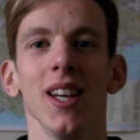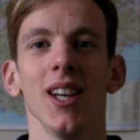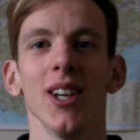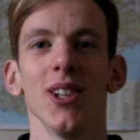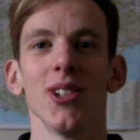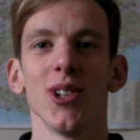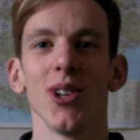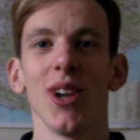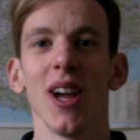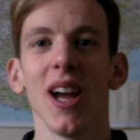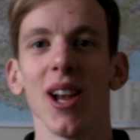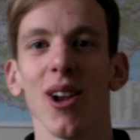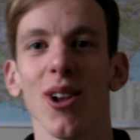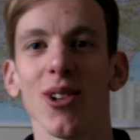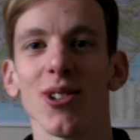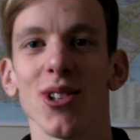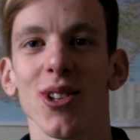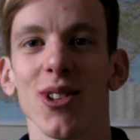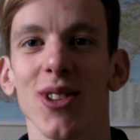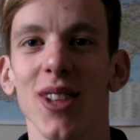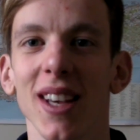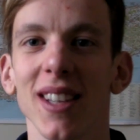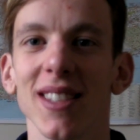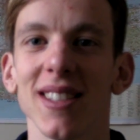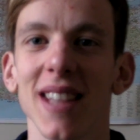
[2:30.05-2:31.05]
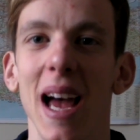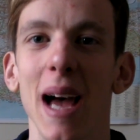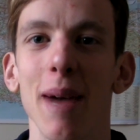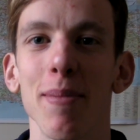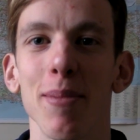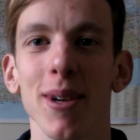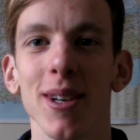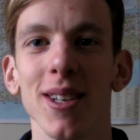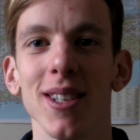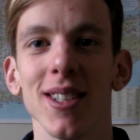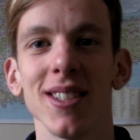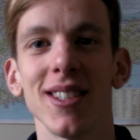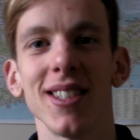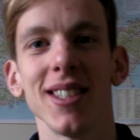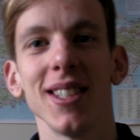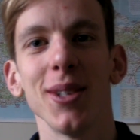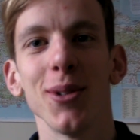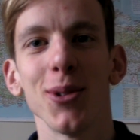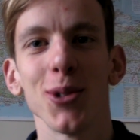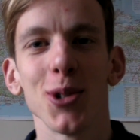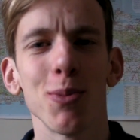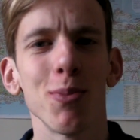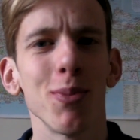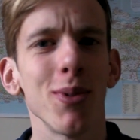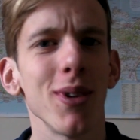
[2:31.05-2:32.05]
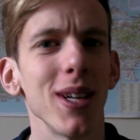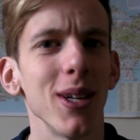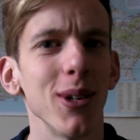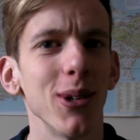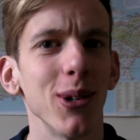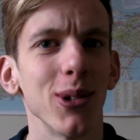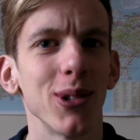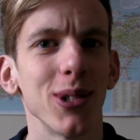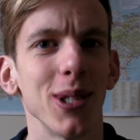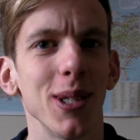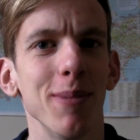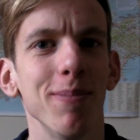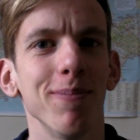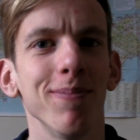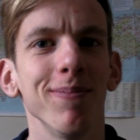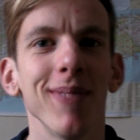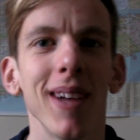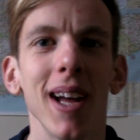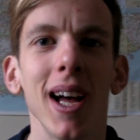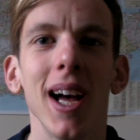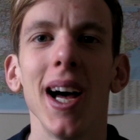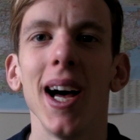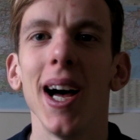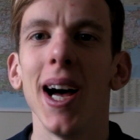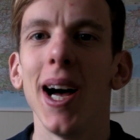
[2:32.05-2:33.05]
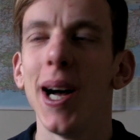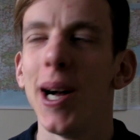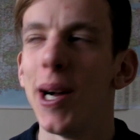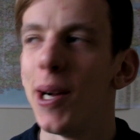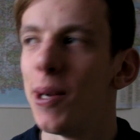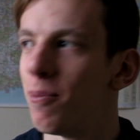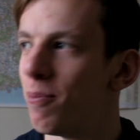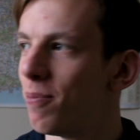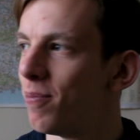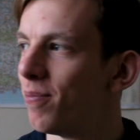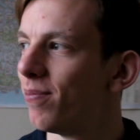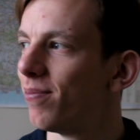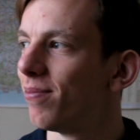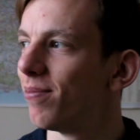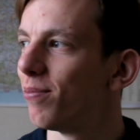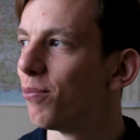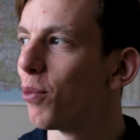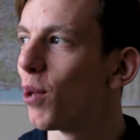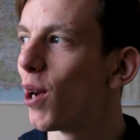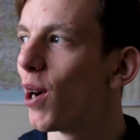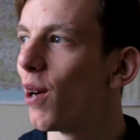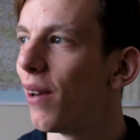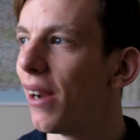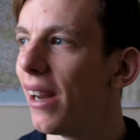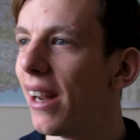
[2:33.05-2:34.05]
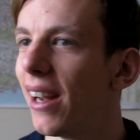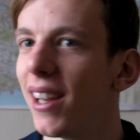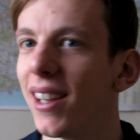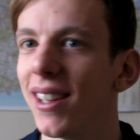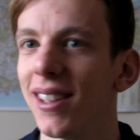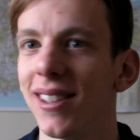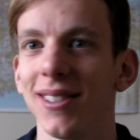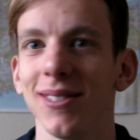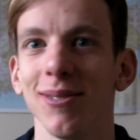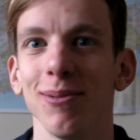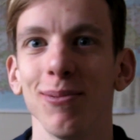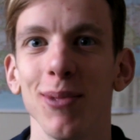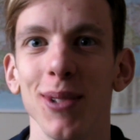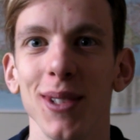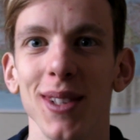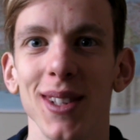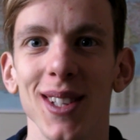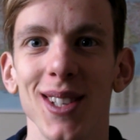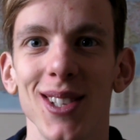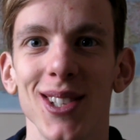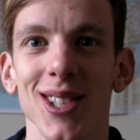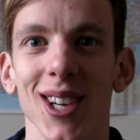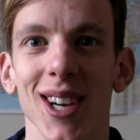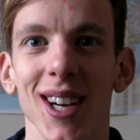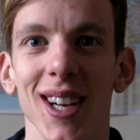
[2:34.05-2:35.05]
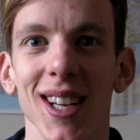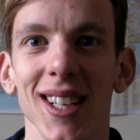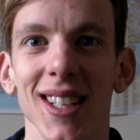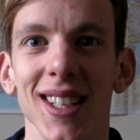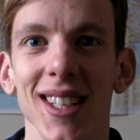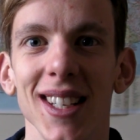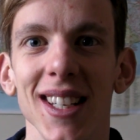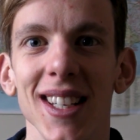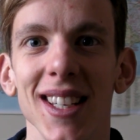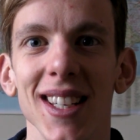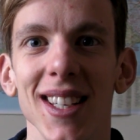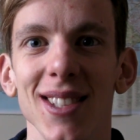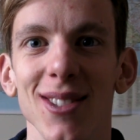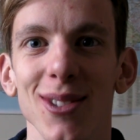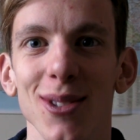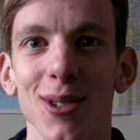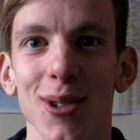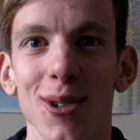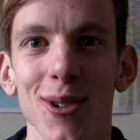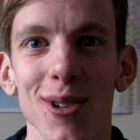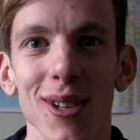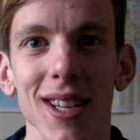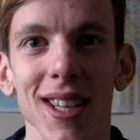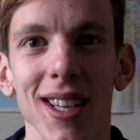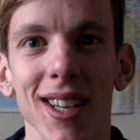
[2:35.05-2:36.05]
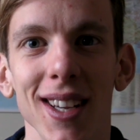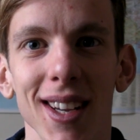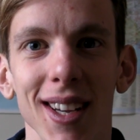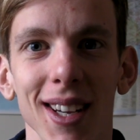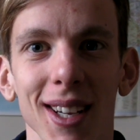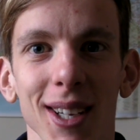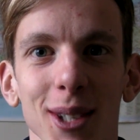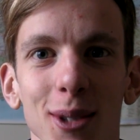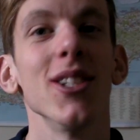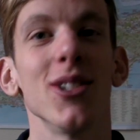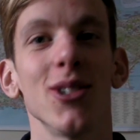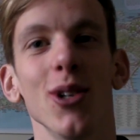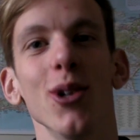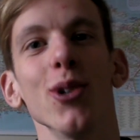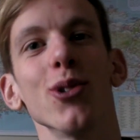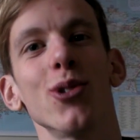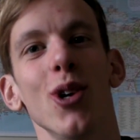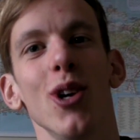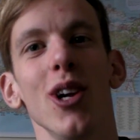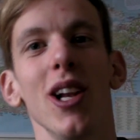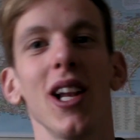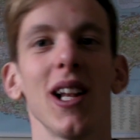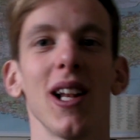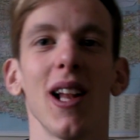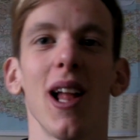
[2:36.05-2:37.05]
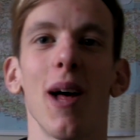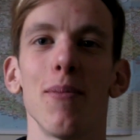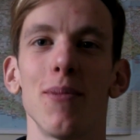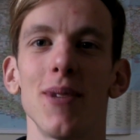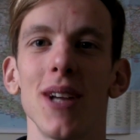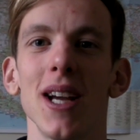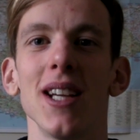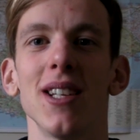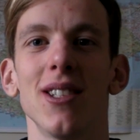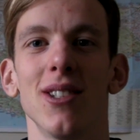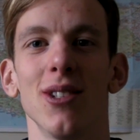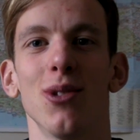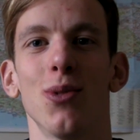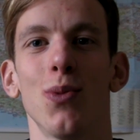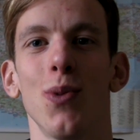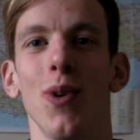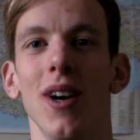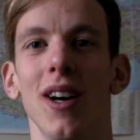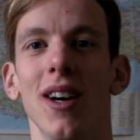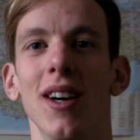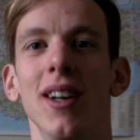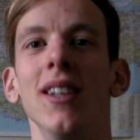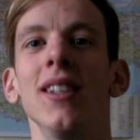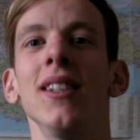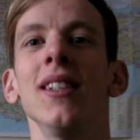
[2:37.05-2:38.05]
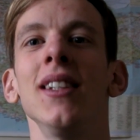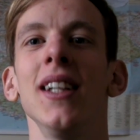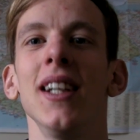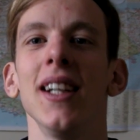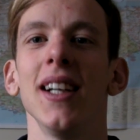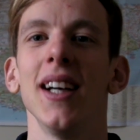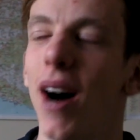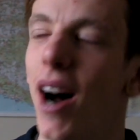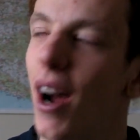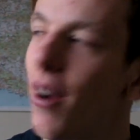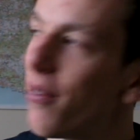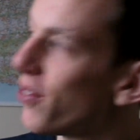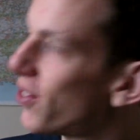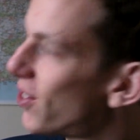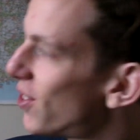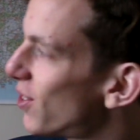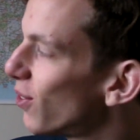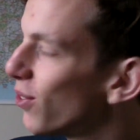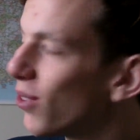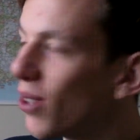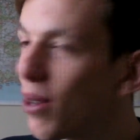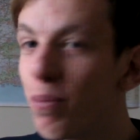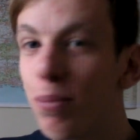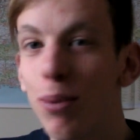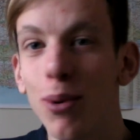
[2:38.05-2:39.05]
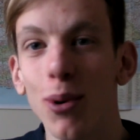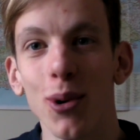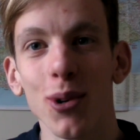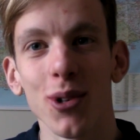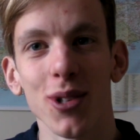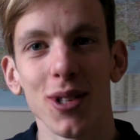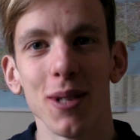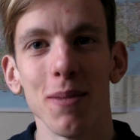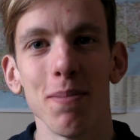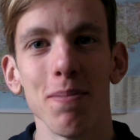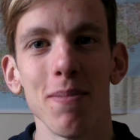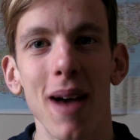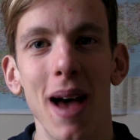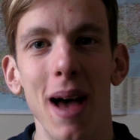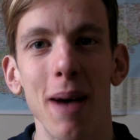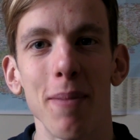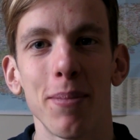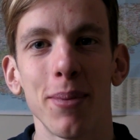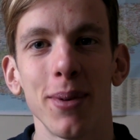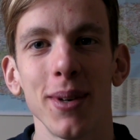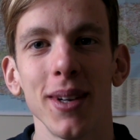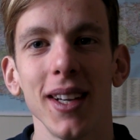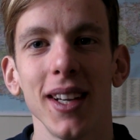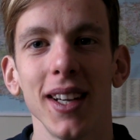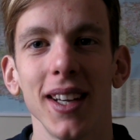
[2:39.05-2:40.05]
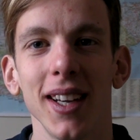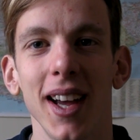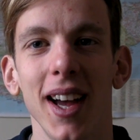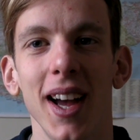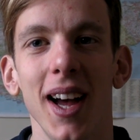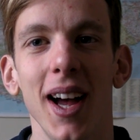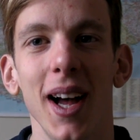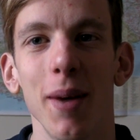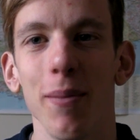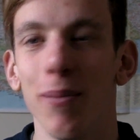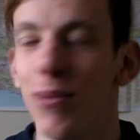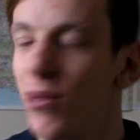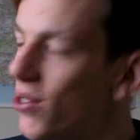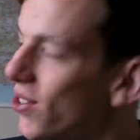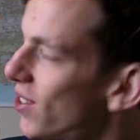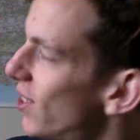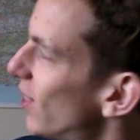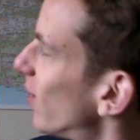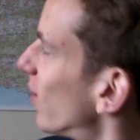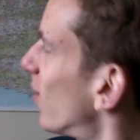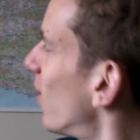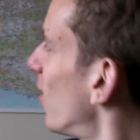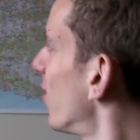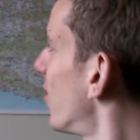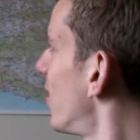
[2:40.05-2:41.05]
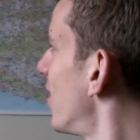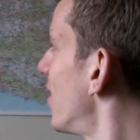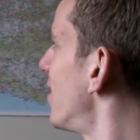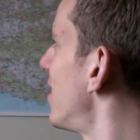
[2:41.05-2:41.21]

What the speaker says: So yeah, lots of things happened and it was pretty awesome. Worrying with the Chinese New Year. So also a little update as well. I've still not bought the map. Still got the